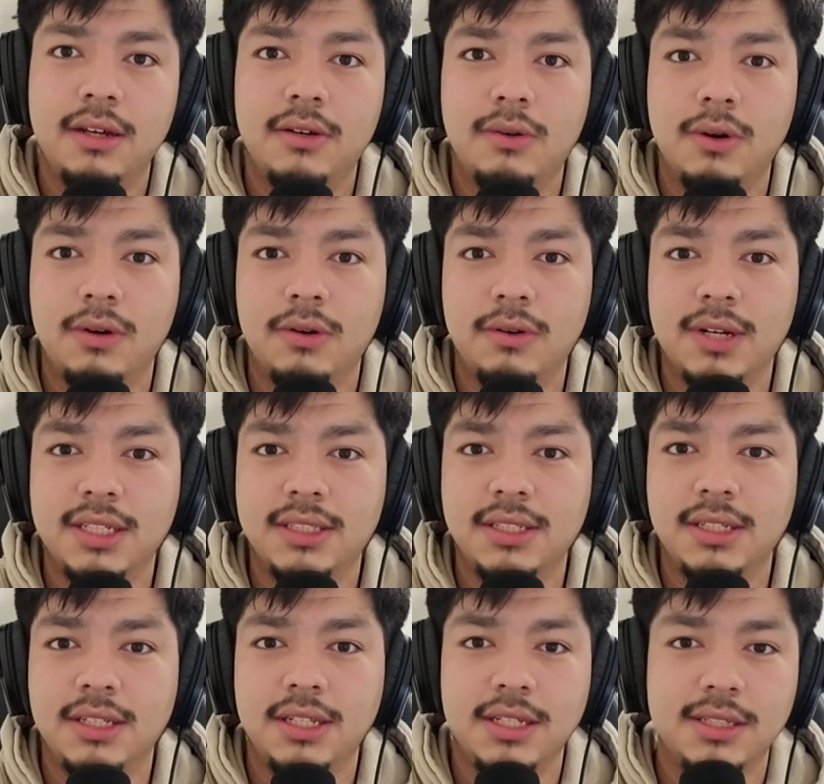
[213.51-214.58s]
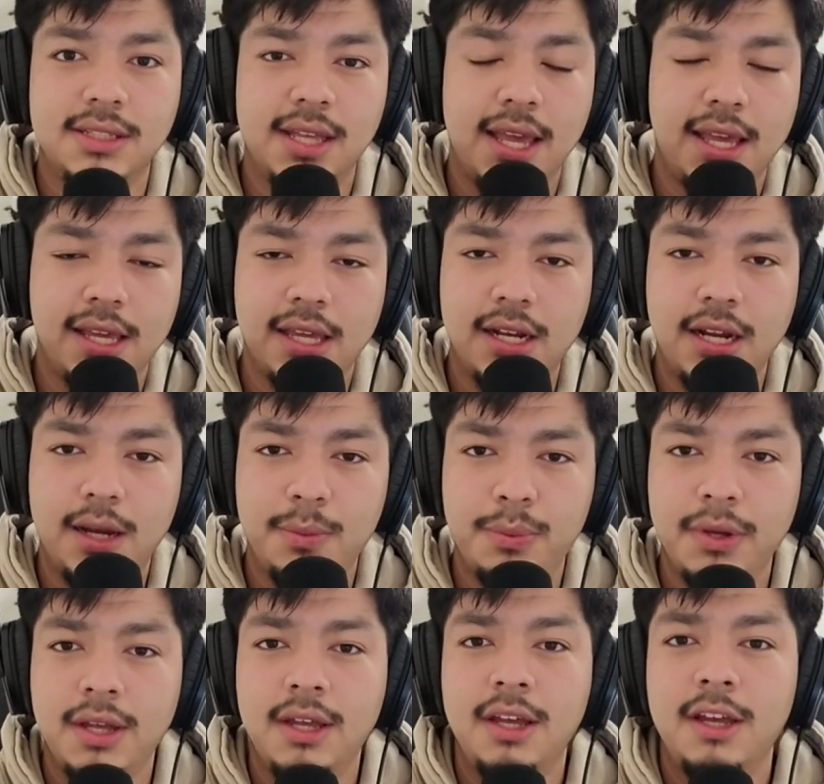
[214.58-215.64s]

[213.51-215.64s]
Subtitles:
Kron Gracie needs to hang it up.